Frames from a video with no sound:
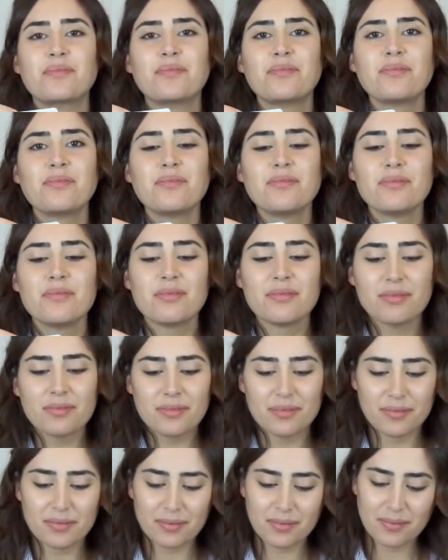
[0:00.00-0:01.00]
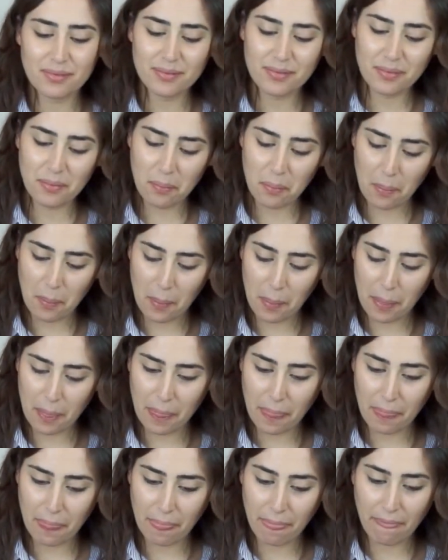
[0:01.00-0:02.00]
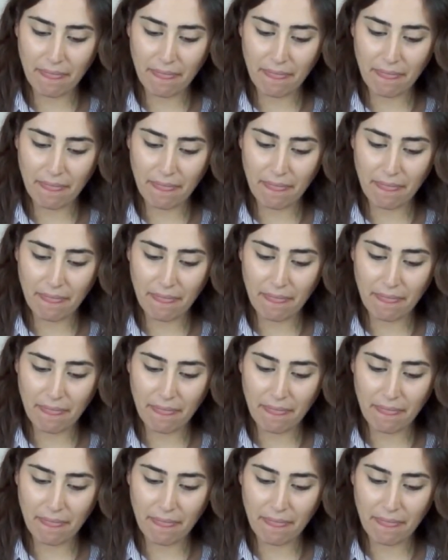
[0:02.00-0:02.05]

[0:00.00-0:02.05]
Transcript: (no one is talking)